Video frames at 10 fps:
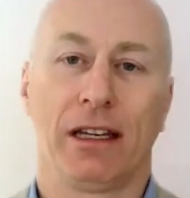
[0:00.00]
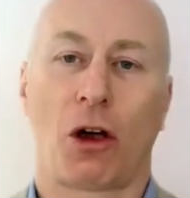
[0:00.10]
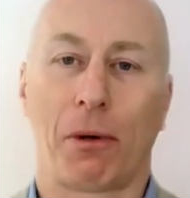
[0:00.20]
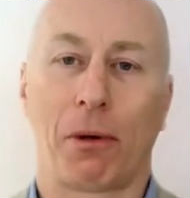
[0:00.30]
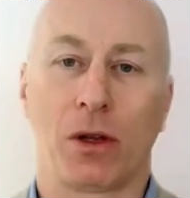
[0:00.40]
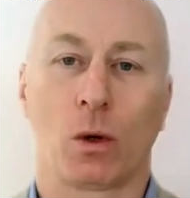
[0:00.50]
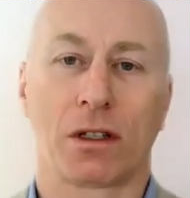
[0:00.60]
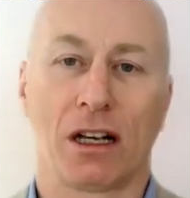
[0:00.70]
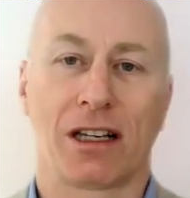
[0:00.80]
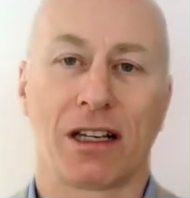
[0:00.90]
top of the
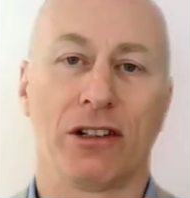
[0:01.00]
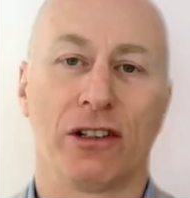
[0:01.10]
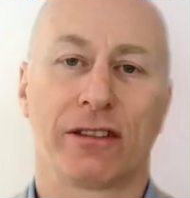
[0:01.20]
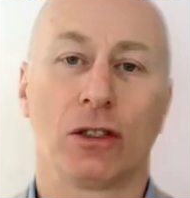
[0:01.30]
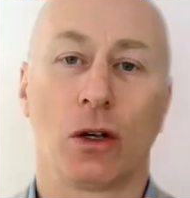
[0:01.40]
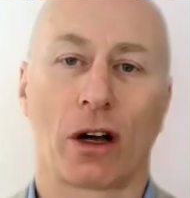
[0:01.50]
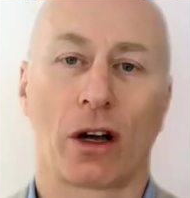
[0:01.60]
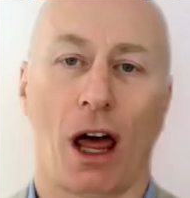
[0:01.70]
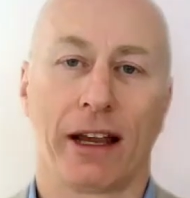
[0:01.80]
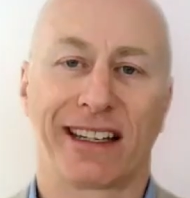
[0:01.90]
organization to look
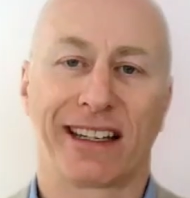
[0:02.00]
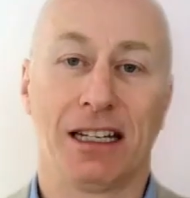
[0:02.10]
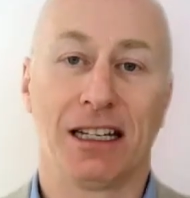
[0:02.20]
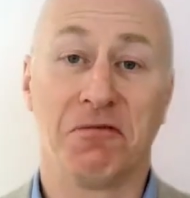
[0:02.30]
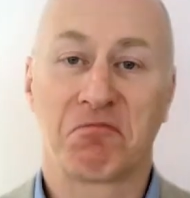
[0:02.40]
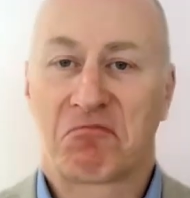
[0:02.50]
like in,